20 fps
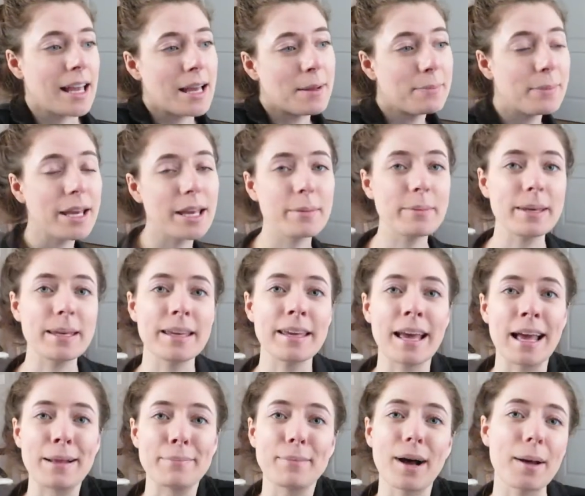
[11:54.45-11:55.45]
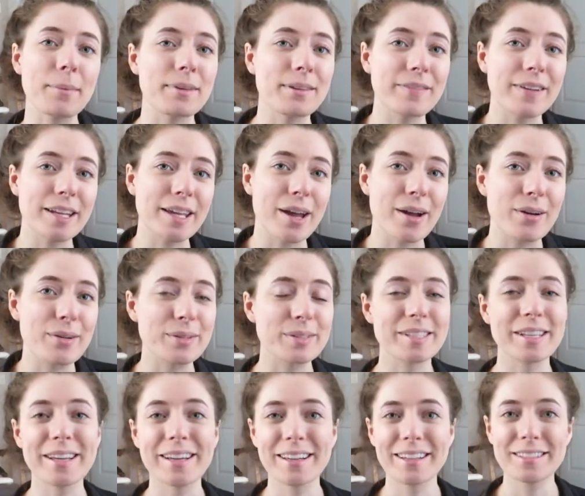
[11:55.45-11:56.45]
and baby and mommy
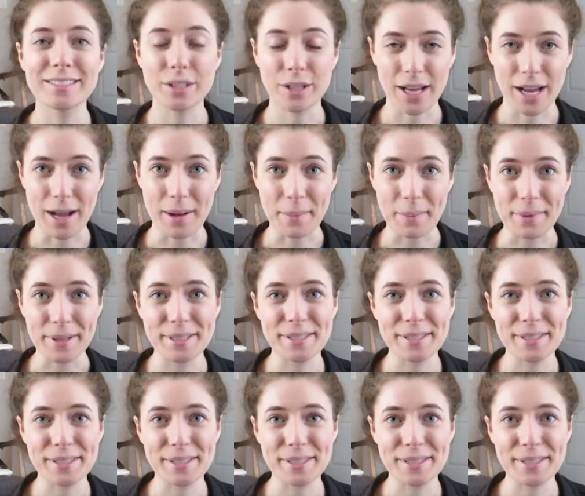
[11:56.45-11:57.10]
videos to come.